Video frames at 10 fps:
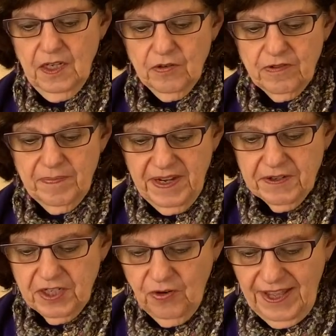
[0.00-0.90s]

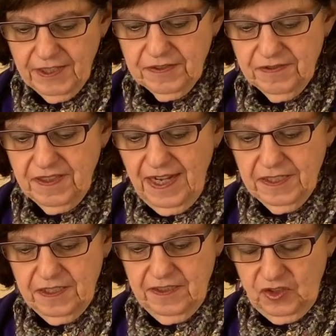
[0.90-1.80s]
Roberto
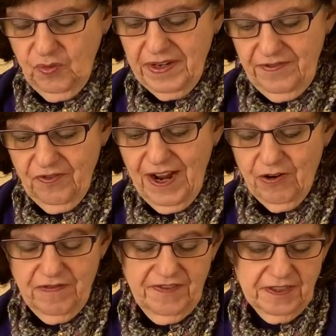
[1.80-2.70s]
exercises at 24-hour
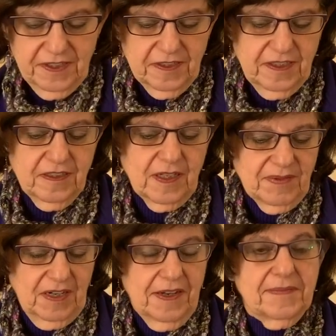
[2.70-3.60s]
fitness
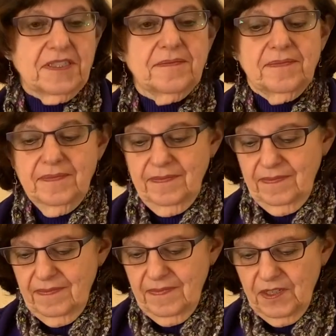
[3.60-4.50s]
sometimes.
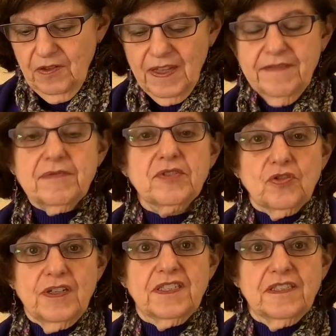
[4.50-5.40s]
You'll have some
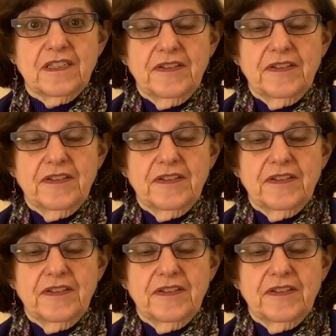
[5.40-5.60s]
choices in